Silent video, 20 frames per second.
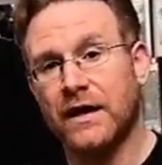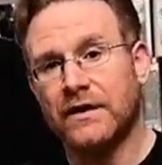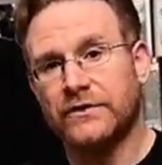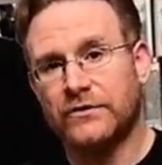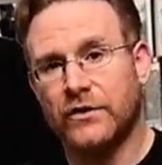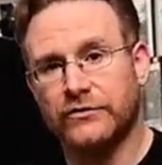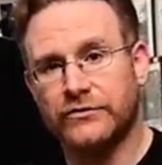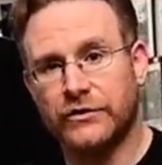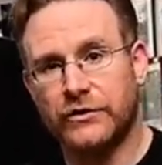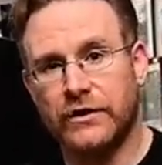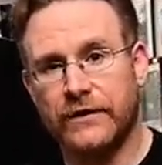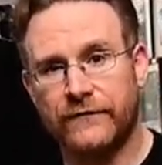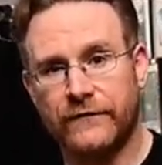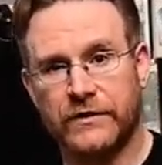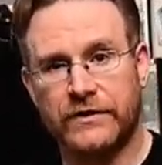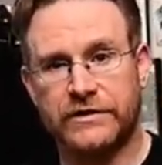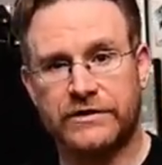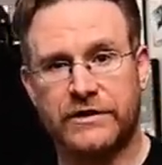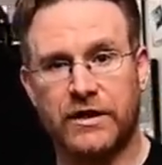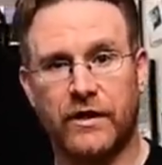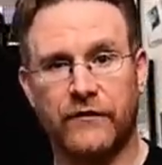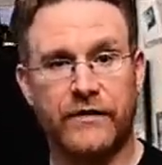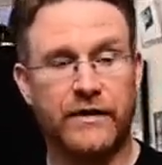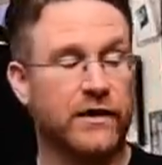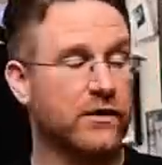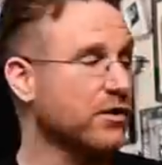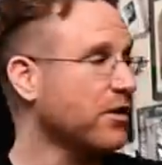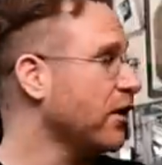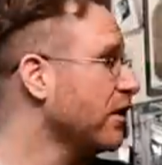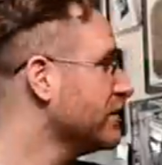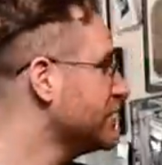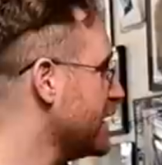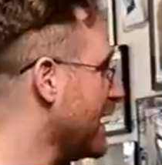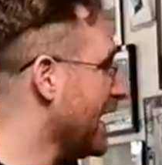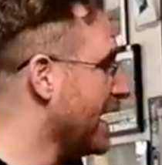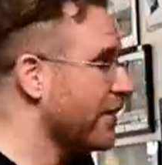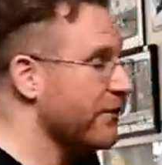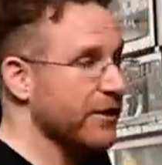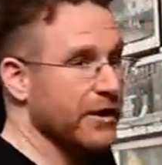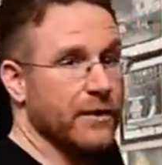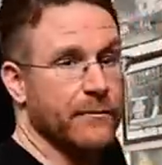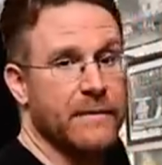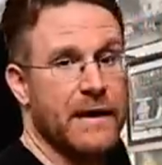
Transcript: It's also good for just covering a large area.